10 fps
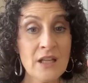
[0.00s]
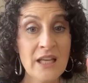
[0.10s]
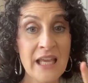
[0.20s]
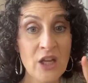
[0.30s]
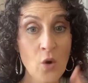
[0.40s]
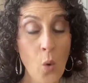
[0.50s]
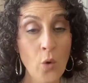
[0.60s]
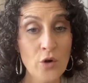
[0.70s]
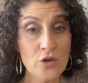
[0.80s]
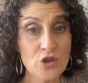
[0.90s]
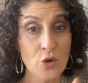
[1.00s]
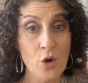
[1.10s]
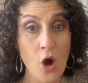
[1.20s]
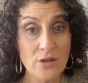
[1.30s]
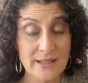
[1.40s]
in order to
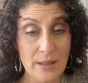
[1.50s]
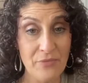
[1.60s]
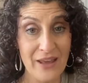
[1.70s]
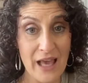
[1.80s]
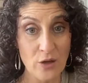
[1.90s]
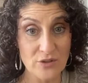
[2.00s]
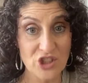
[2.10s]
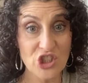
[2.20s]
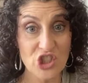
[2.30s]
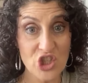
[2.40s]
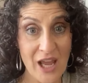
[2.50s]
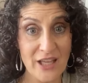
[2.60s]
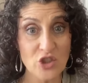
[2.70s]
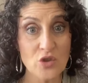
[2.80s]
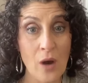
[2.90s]
cause something else to
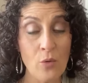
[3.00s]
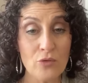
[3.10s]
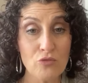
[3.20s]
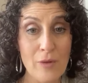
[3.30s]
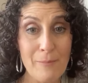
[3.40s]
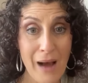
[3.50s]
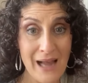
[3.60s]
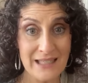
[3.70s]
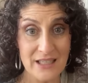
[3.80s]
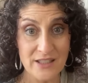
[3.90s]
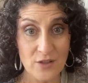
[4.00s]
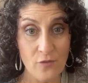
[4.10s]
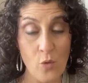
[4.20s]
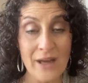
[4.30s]
change. So I want to remind us of what